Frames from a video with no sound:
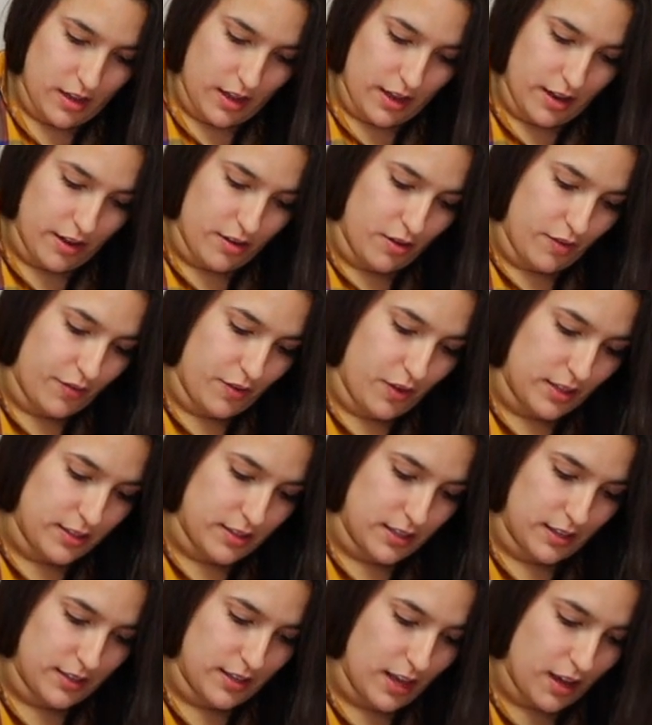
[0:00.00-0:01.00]
I don't know if you guys
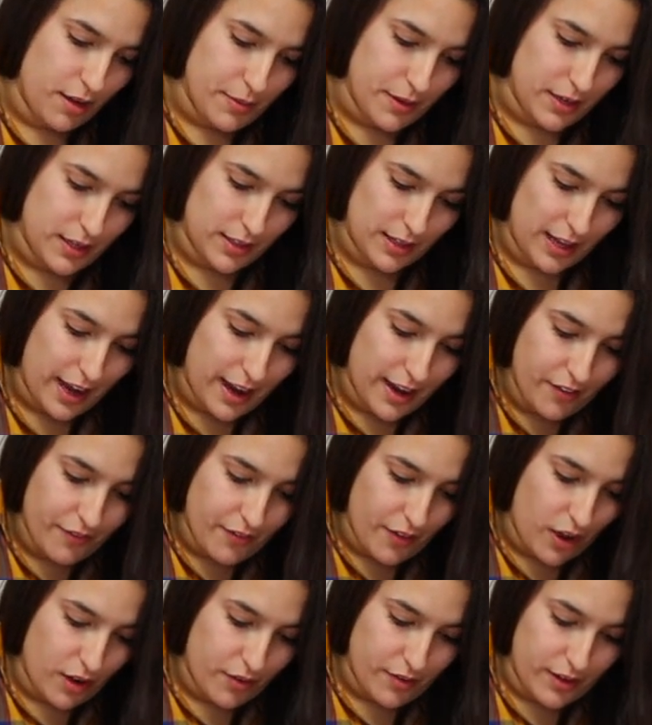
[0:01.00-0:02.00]
can tell, but it kind
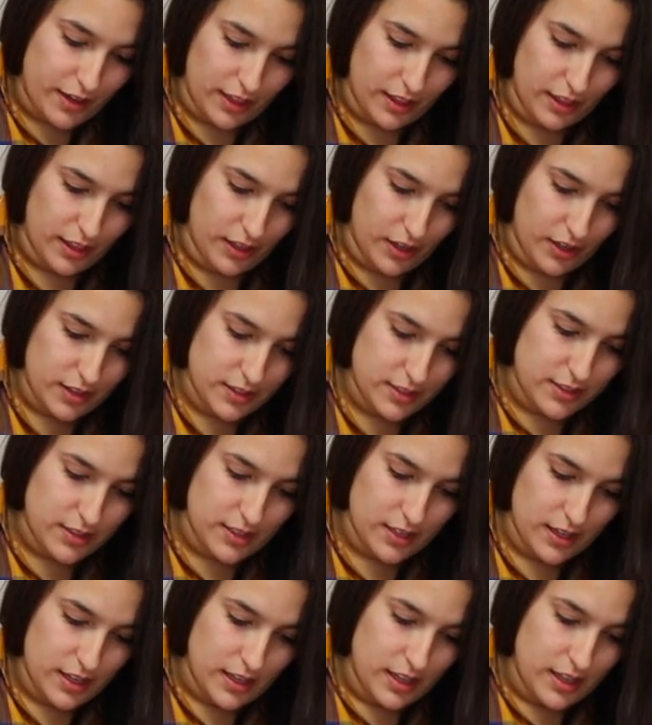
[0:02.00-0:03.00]
of already
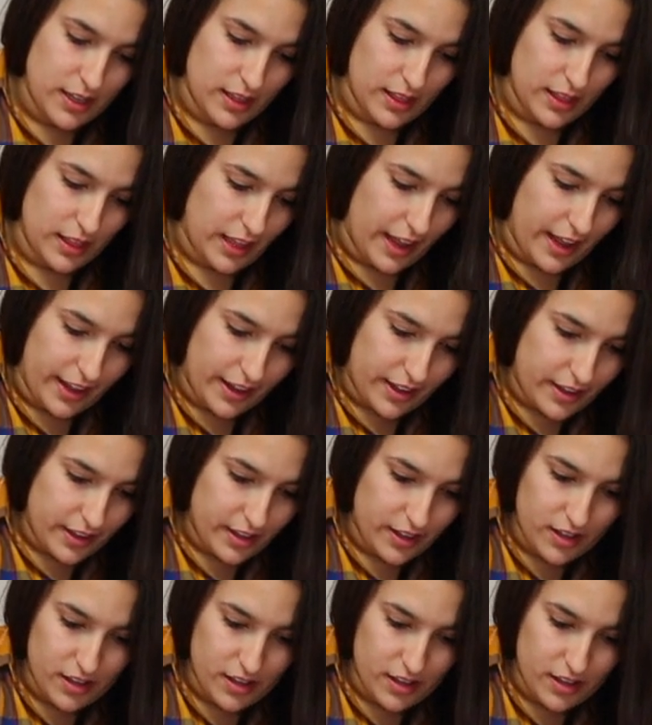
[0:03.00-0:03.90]
looks like